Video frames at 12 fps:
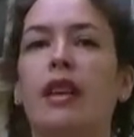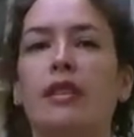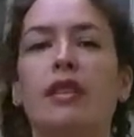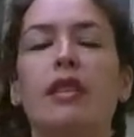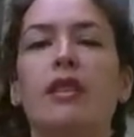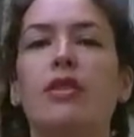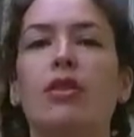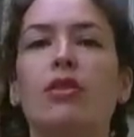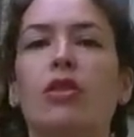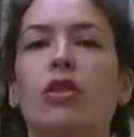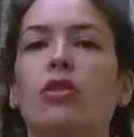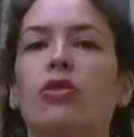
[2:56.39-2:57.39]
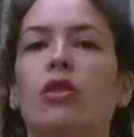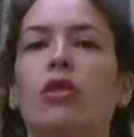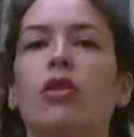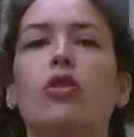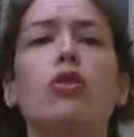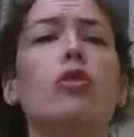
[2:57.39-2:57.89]
and said to these young
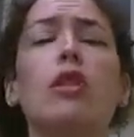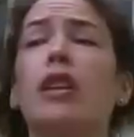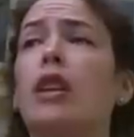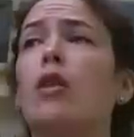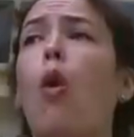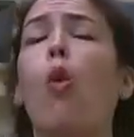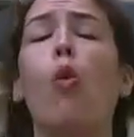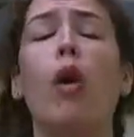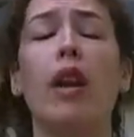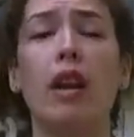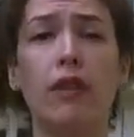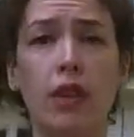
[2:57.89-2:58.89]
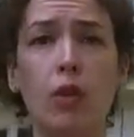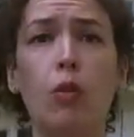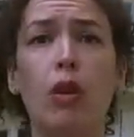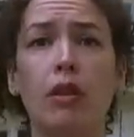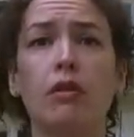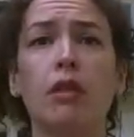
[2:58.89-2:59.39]
children, you can eat whatever
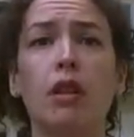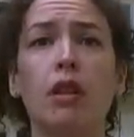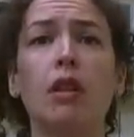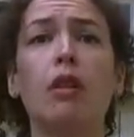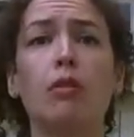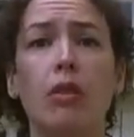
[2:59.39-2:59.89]
you want,